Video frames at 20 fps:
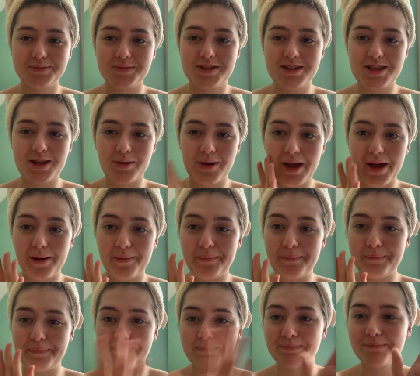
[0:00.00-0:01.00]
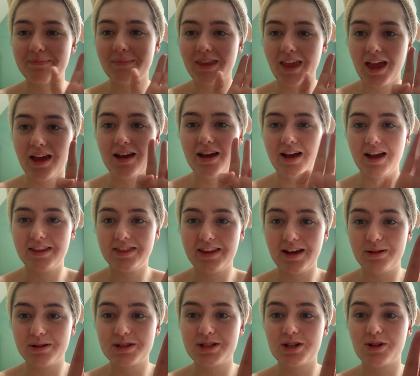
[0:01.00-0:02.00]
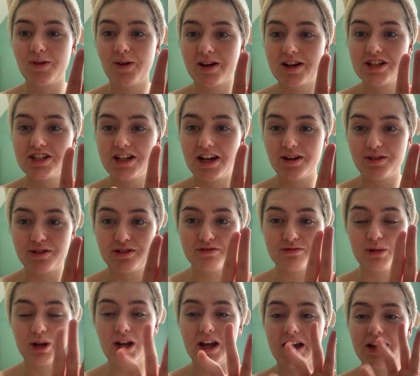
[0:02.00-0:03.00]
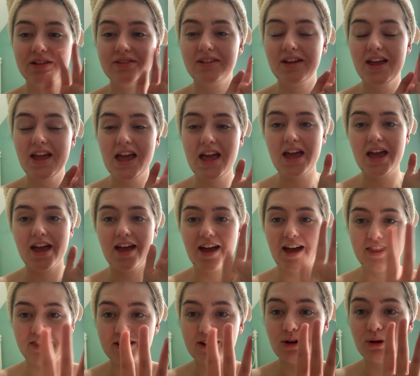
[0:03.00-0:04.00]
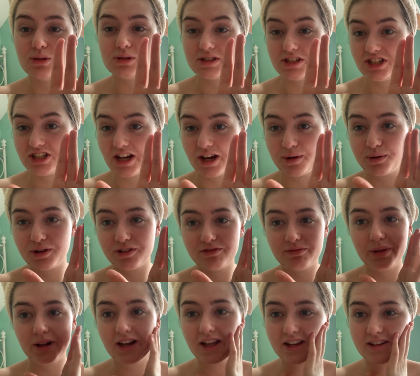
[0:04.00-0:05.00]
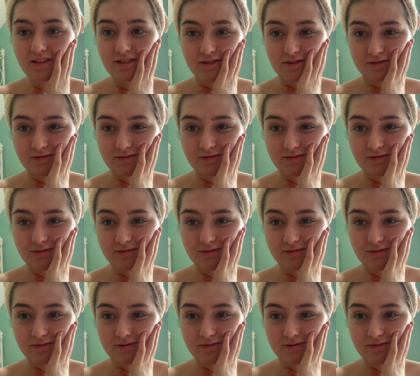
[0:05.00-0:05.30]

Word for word: So yeah, that was the quickest shower of my life and the coldest shower of my life.